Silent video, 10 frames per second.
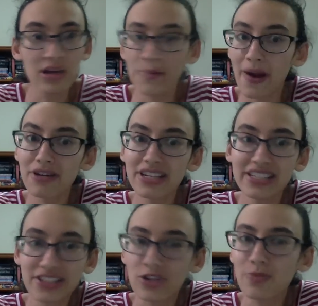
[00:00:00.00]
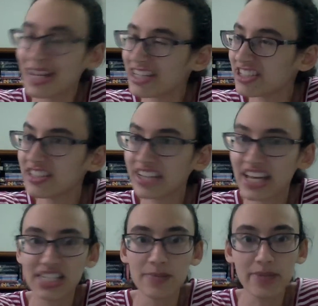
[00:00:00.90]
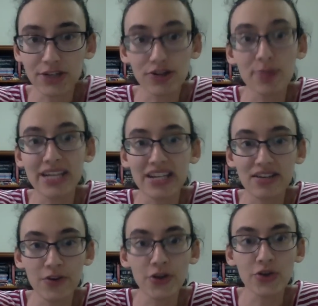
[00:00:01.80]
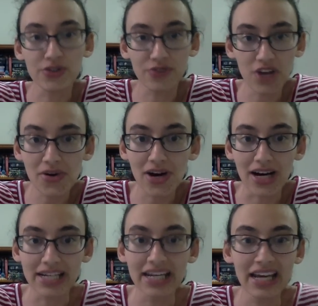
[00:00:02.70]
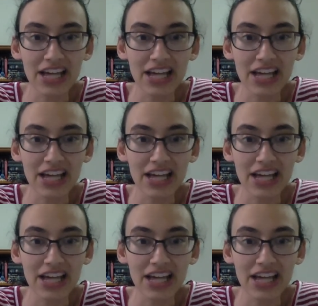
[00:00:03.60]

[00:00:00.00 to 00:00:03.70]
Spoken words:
Barry still manages to get some incriminating photos of Gohan,